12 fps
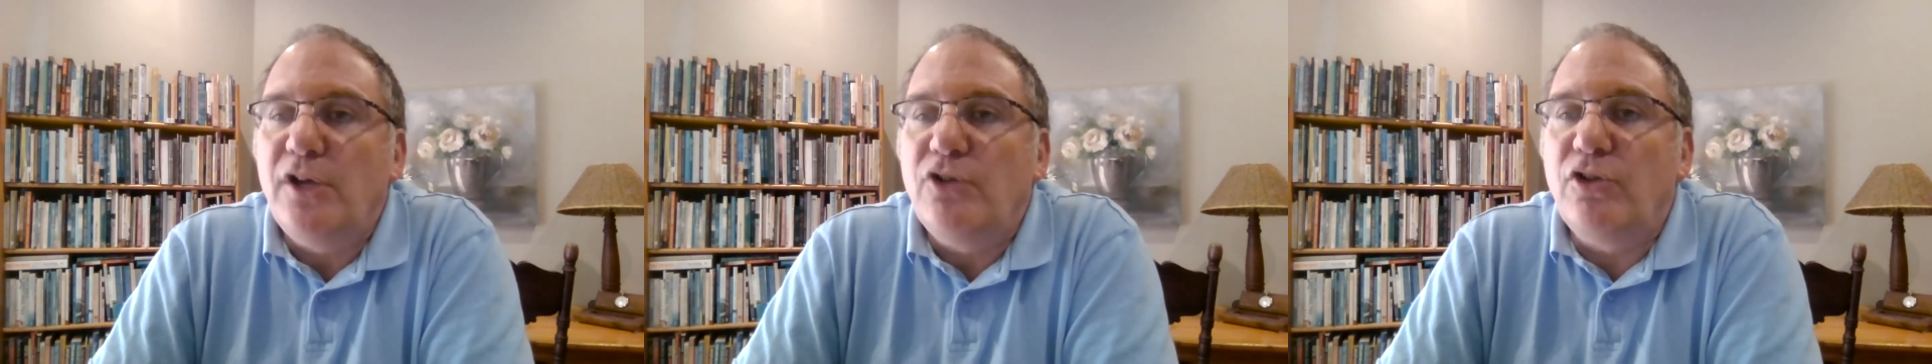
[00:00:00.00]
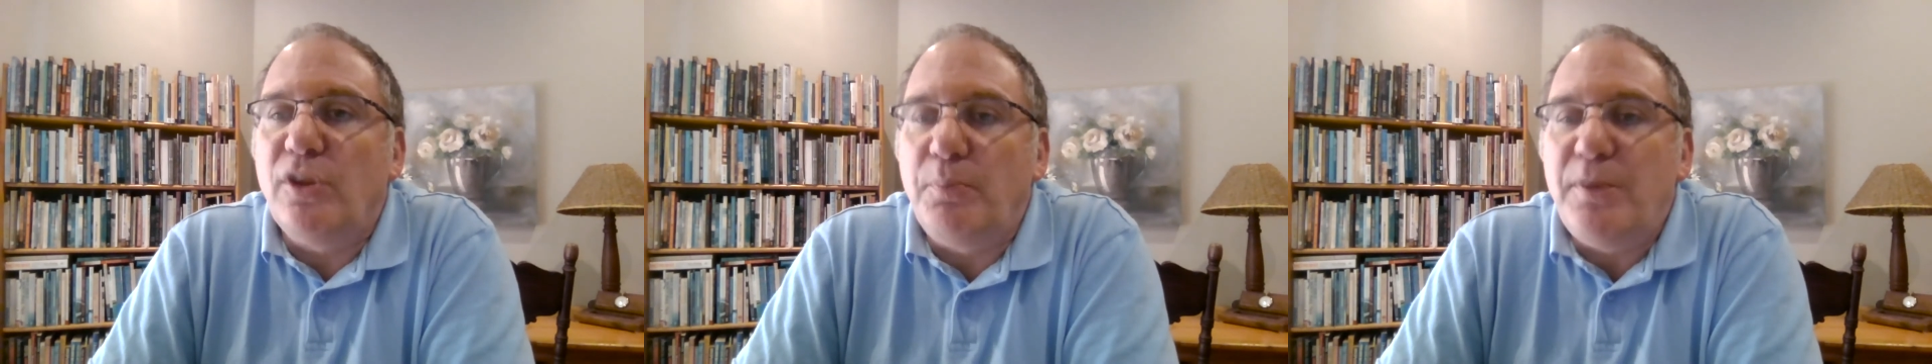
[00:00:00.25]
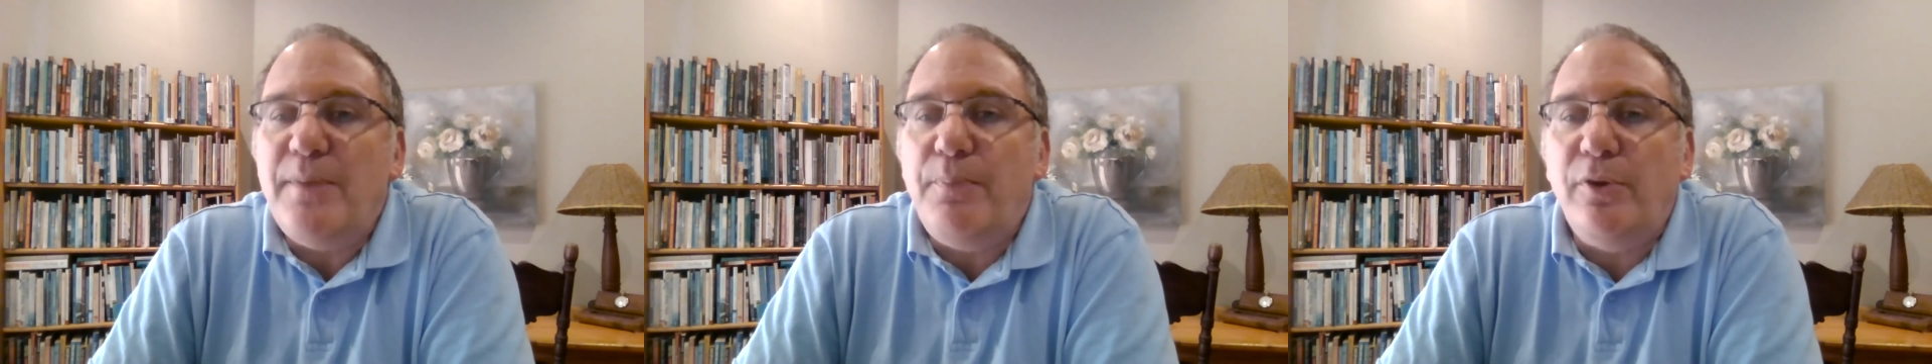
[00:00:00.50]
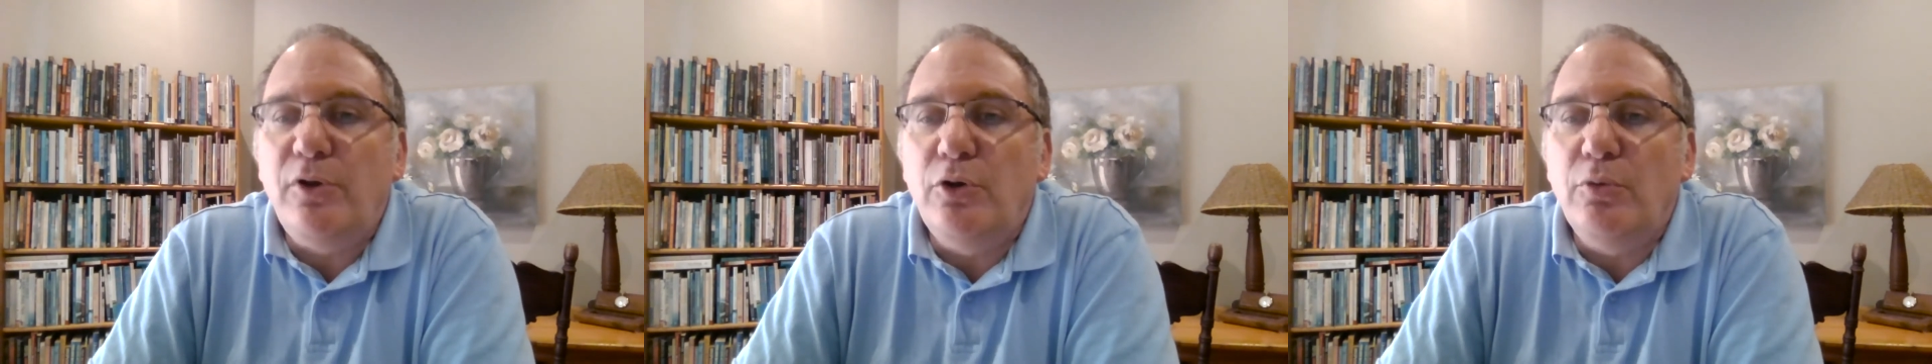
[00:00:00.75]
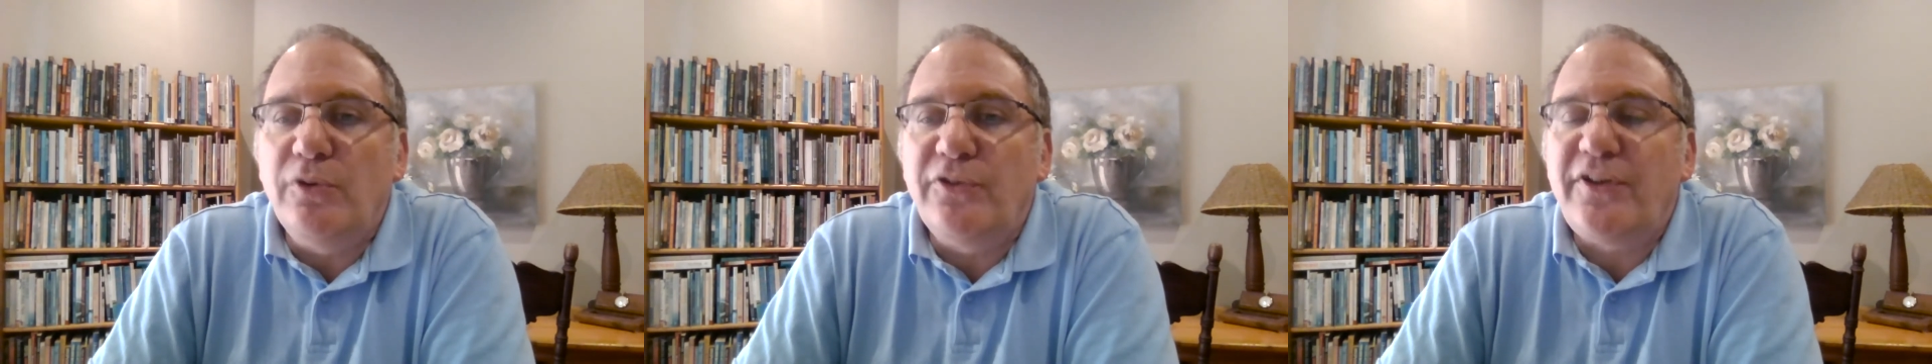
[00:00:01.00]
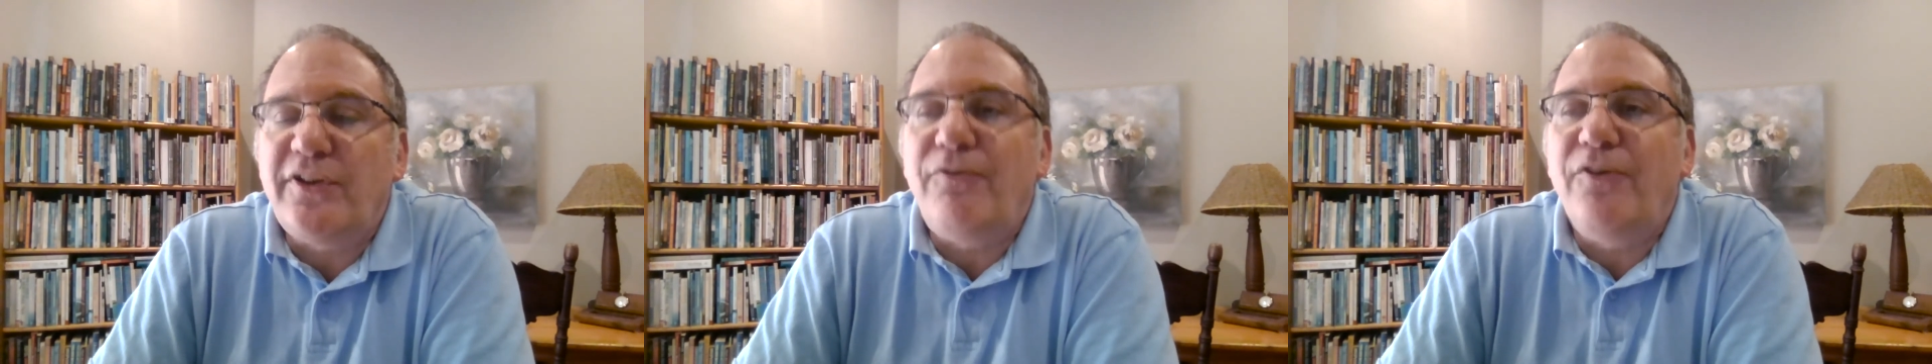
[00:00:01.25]
To the people who were
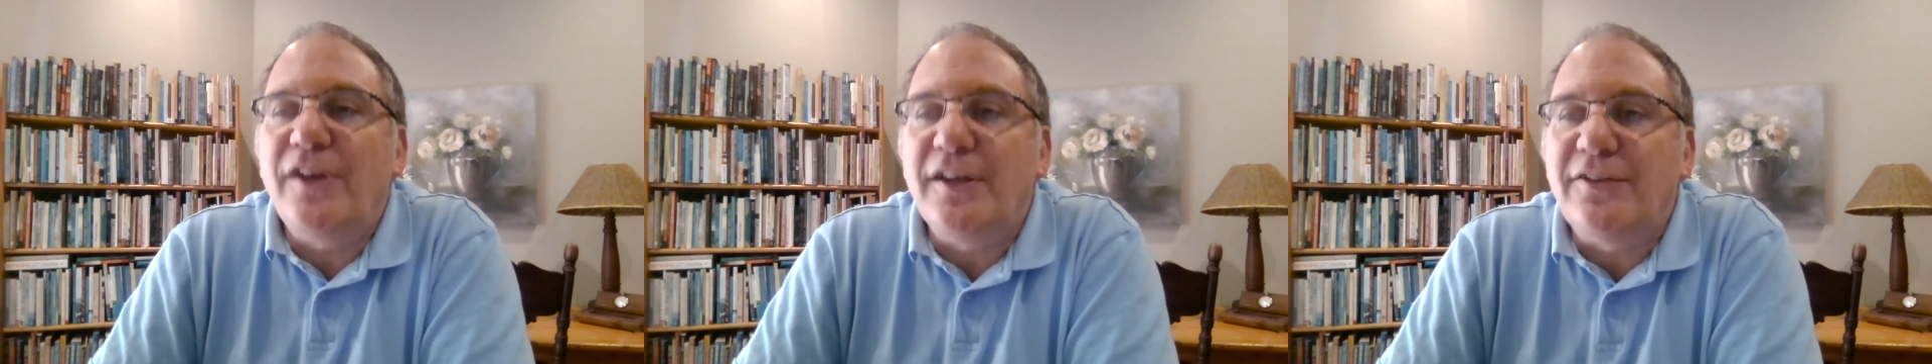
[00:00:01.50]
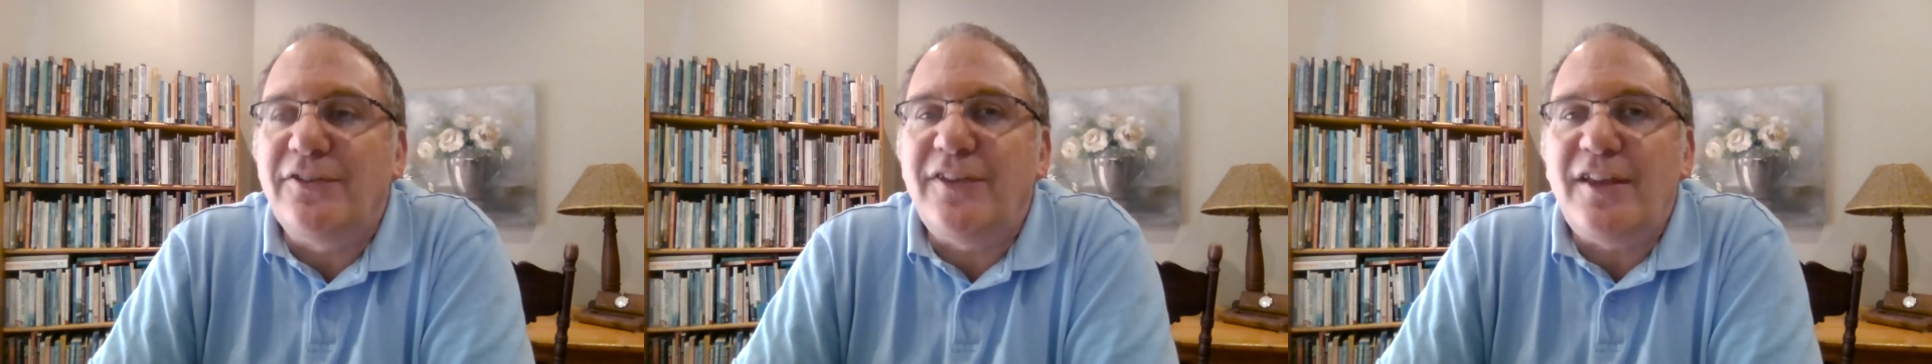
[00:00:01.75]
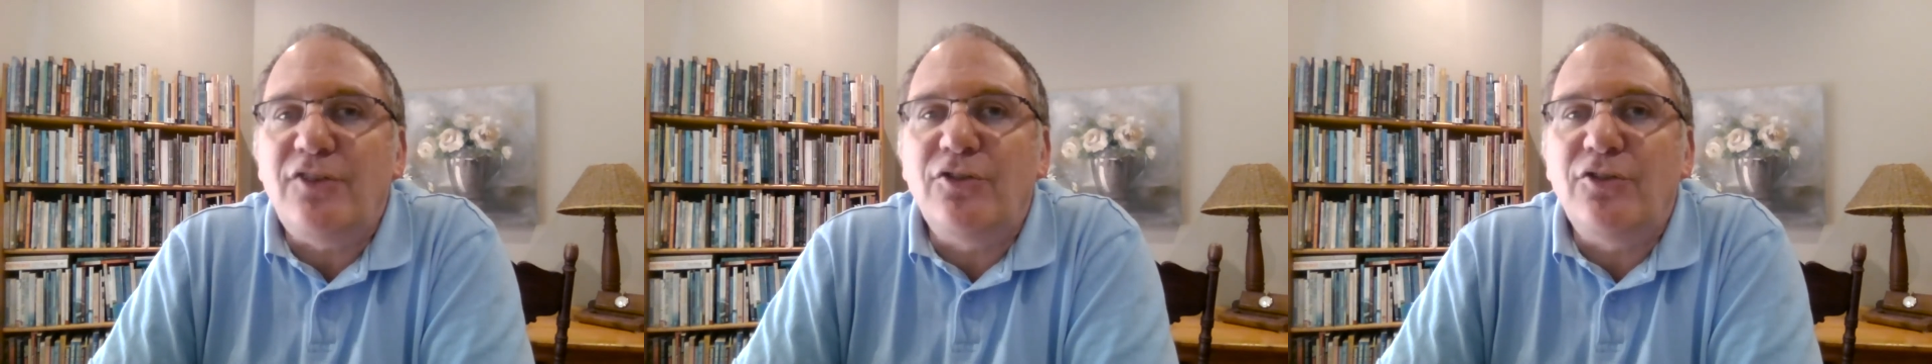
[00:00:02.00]
suffering, it said